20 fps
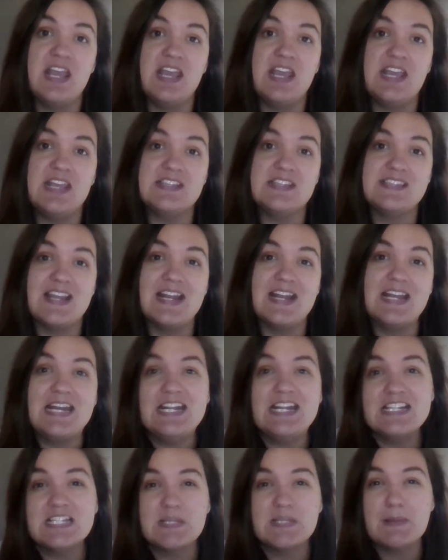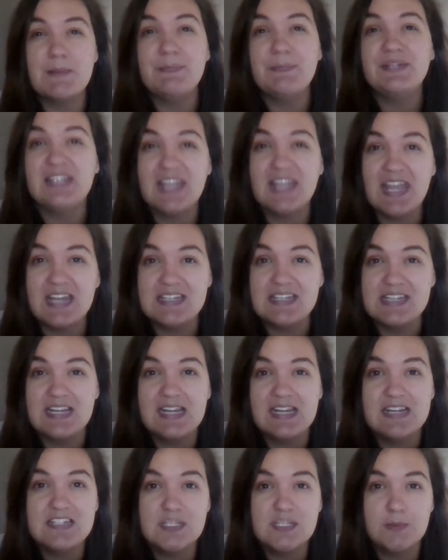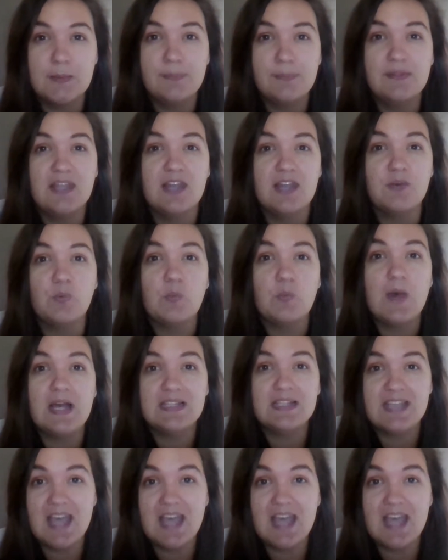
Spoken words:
is that it needs to be planned, and it needs to be planned well